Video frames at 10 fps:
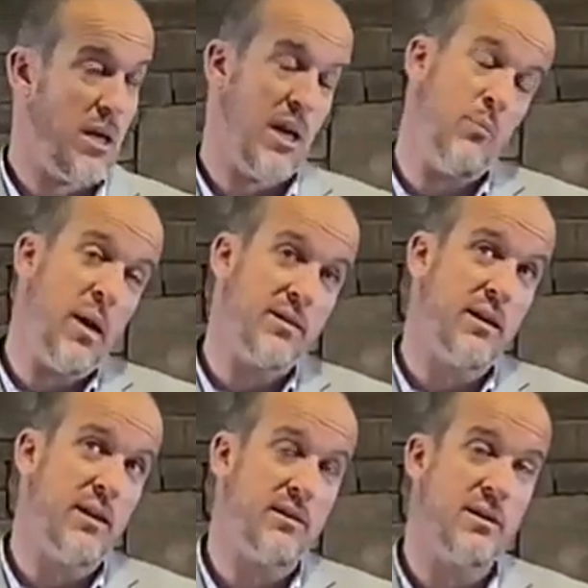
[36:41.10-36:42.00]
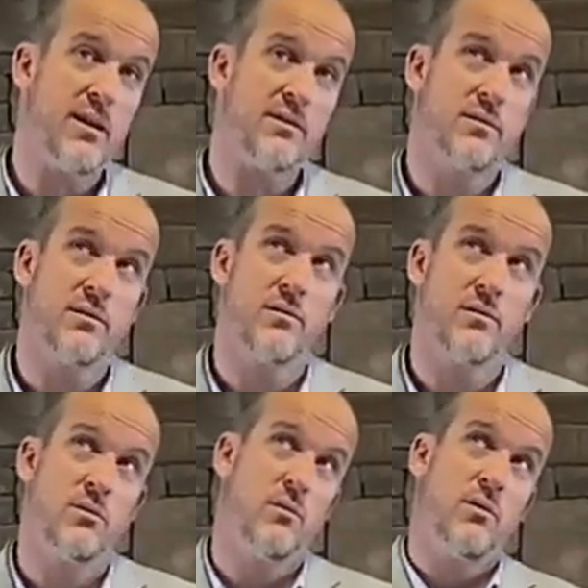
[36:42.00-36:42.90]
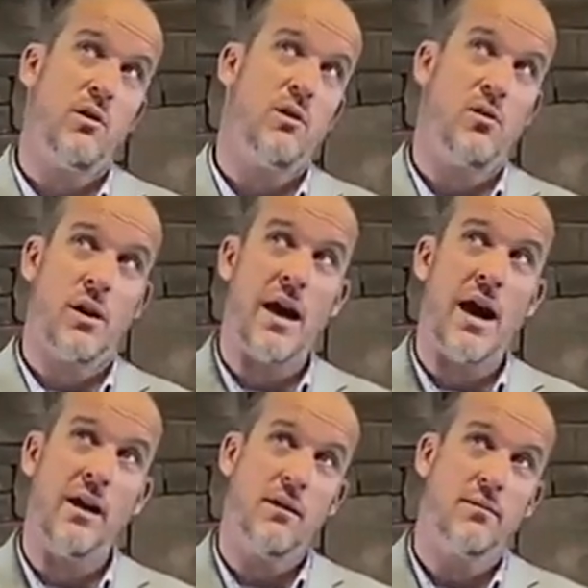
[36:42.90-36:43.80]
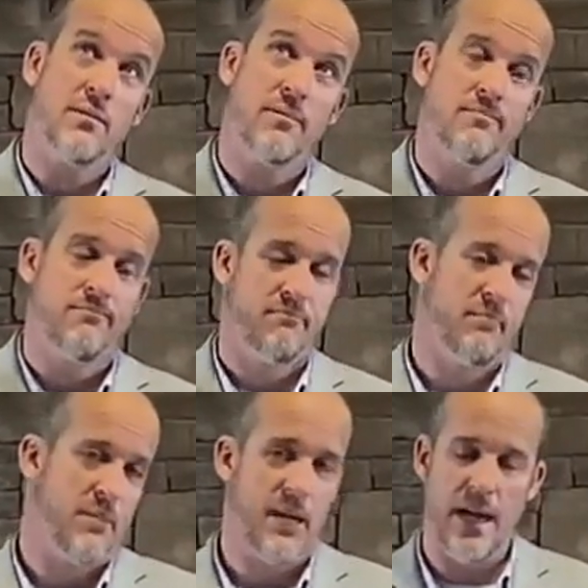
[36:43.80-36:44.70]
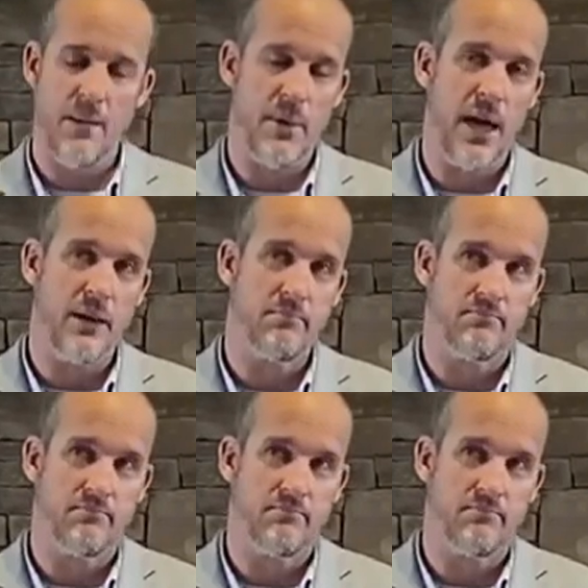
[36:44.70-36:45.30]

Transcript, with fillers: It basically does this You're God, I'm not.